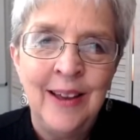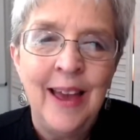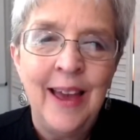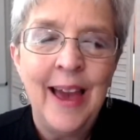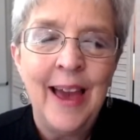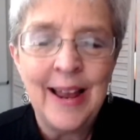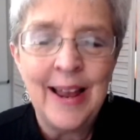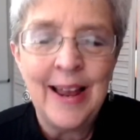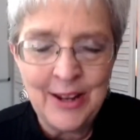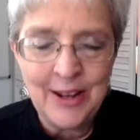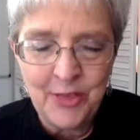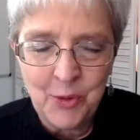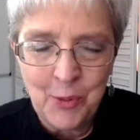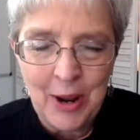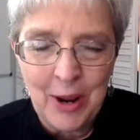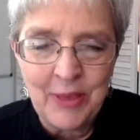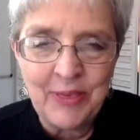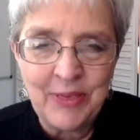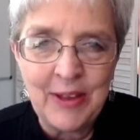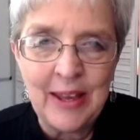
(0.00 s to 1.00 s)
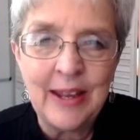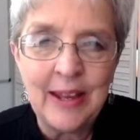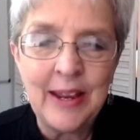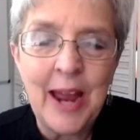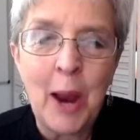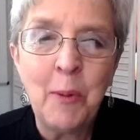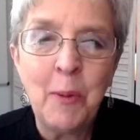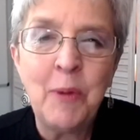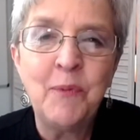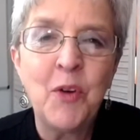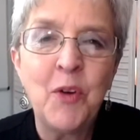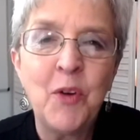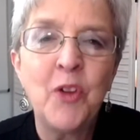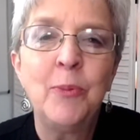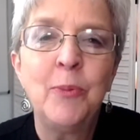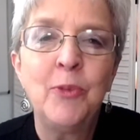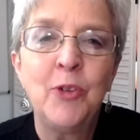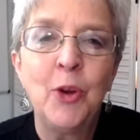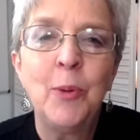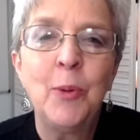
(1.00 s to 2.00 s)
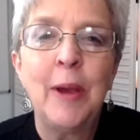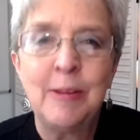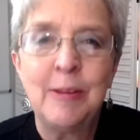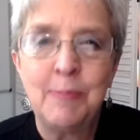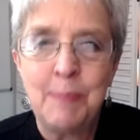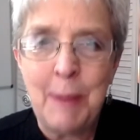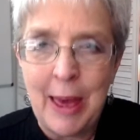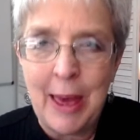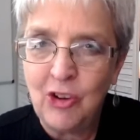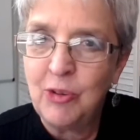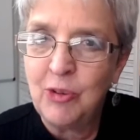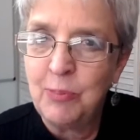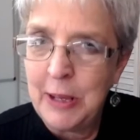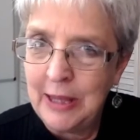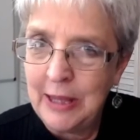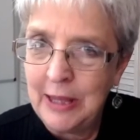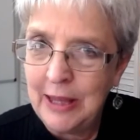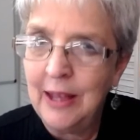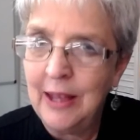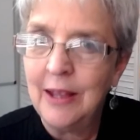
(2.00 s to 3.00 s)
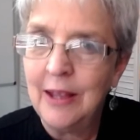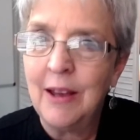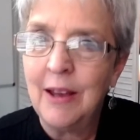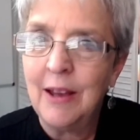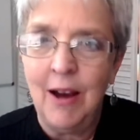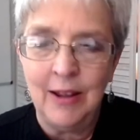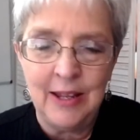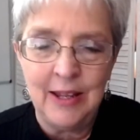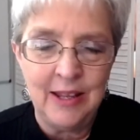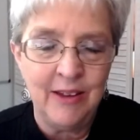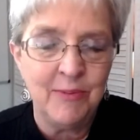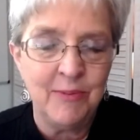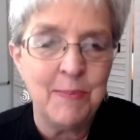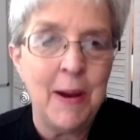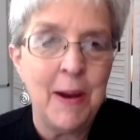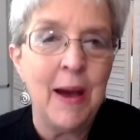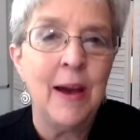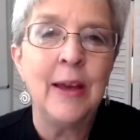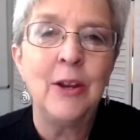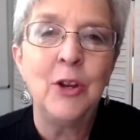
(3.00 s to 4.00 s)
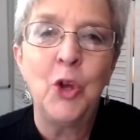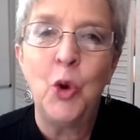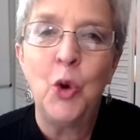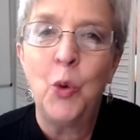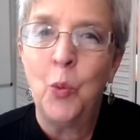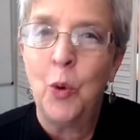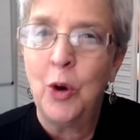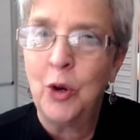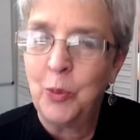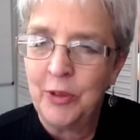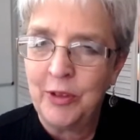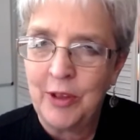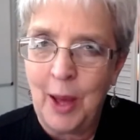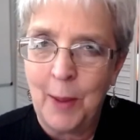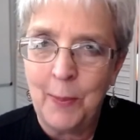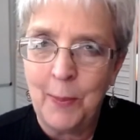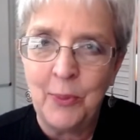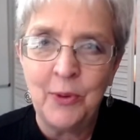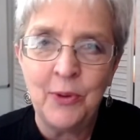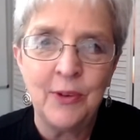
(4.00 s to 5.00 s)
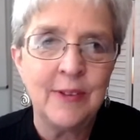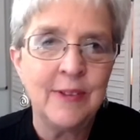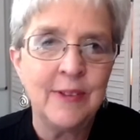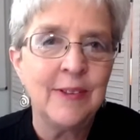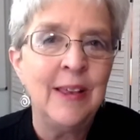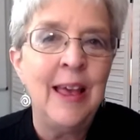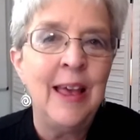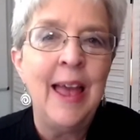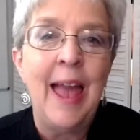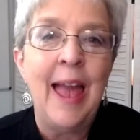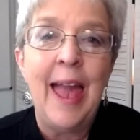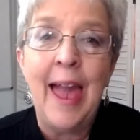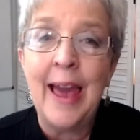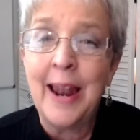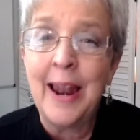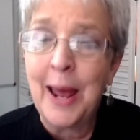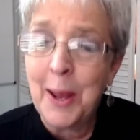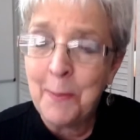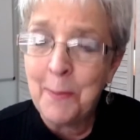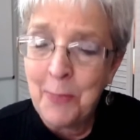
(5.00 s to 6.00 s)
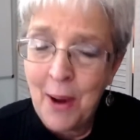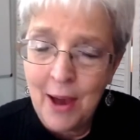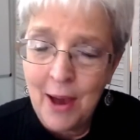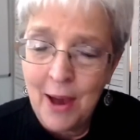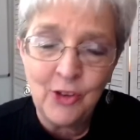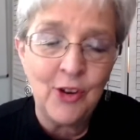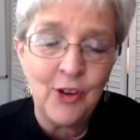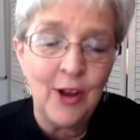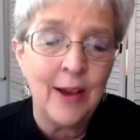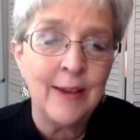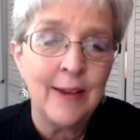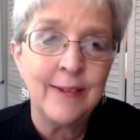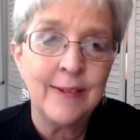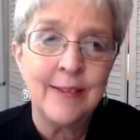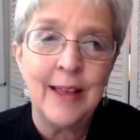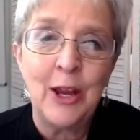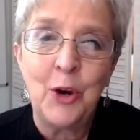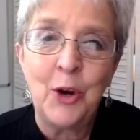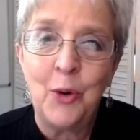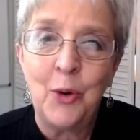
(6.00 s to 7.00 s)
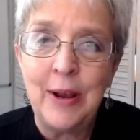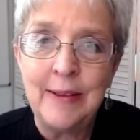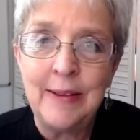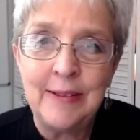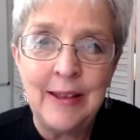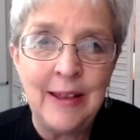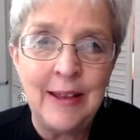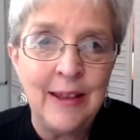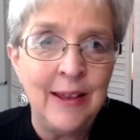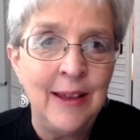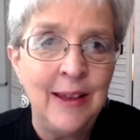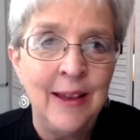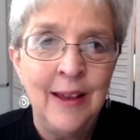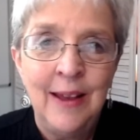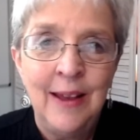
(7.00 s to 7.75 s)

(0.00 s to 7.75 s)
And I did the right thing. I referred them to a Spanish speaking colleague of mine who worked with couples, and I apologized like crazy